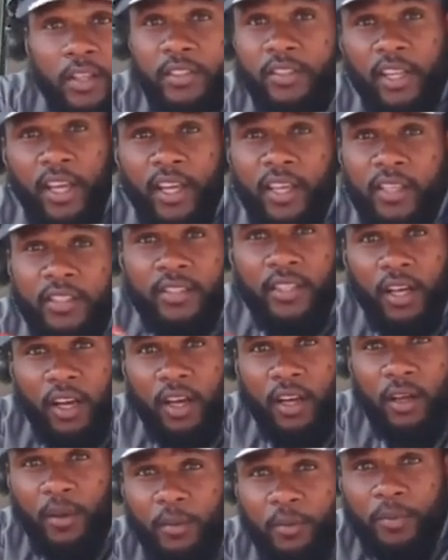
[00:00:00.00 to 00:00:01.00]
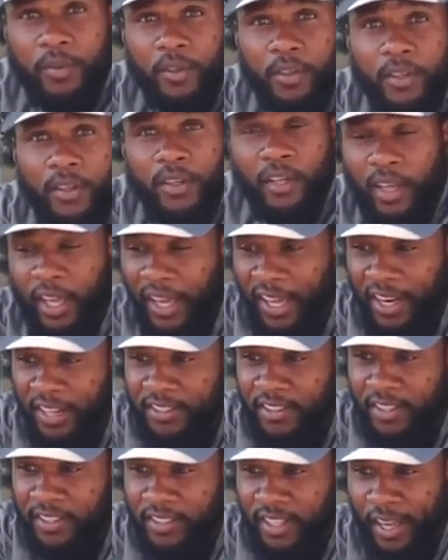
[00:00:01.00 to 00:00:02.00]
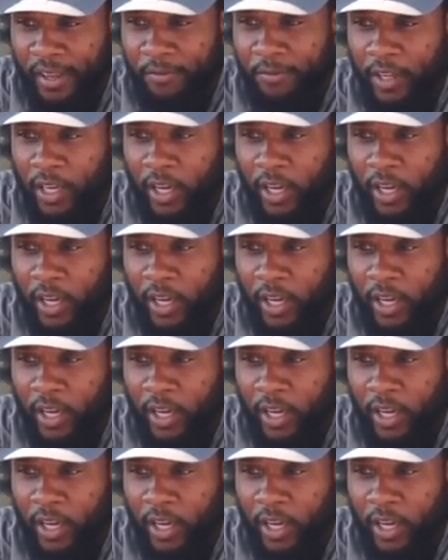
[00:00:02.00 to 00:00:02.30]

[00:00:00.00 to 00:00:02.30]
Second time. And it's the same